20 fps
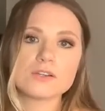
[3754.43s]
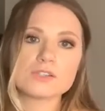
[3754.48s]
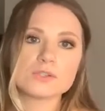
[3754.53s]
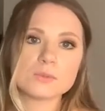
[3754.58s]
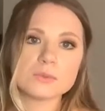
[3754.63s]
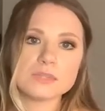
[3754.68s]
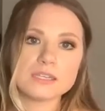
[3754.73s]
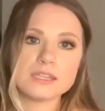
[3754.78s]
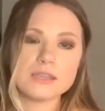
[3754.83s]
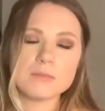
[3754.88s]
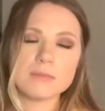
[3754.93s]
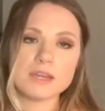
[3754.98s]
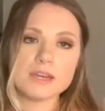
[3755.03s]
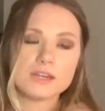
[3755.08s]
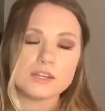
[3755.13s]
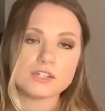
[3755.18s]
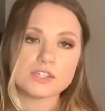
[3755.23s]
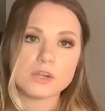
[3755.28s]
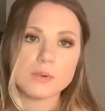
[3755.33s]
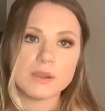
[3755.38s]
actually
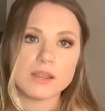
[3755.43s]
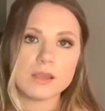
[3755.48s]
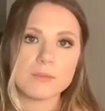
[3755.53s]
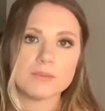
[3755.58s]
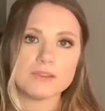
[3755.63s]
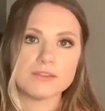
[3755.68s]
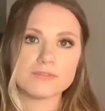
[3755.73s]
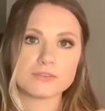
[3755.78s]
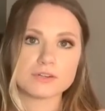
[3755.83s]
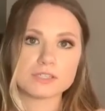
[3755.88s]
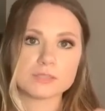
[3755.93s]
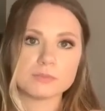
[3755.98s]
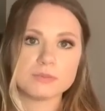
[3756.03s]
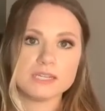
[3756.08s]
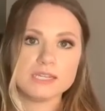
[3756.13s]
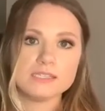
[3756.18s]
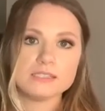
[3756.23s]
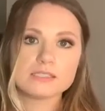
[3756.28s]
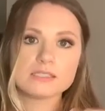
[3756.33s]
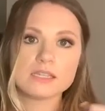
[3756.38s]
committed to showing up in the
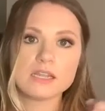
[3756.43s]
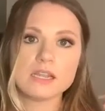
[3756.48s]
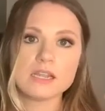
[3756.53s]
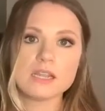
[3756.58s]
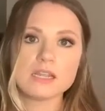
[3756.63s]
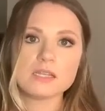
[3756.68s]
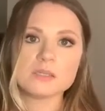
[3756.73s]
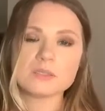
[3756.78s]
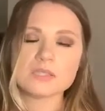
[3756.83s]
first place.